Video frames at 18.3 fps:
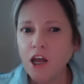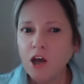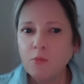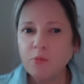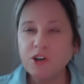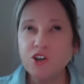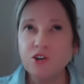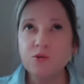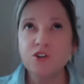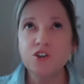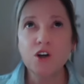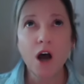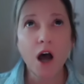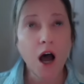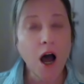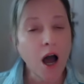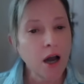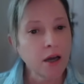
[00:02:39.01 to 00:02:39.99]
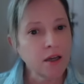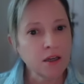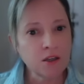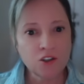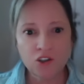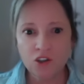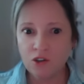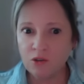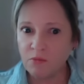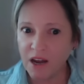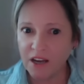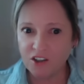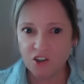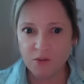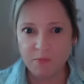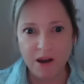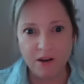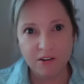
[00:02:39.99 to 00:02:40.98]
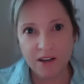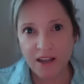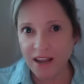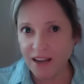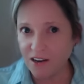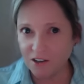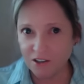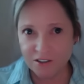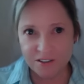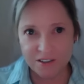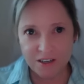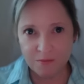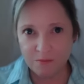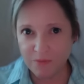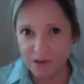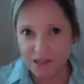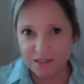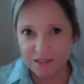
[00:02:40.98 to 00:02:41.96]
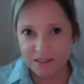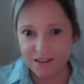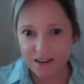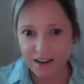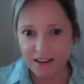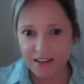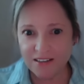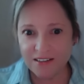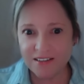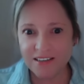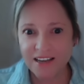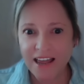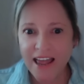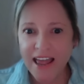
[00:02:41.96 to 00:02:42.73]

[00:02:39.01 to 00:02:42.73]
but she was talking too much about Adelson business,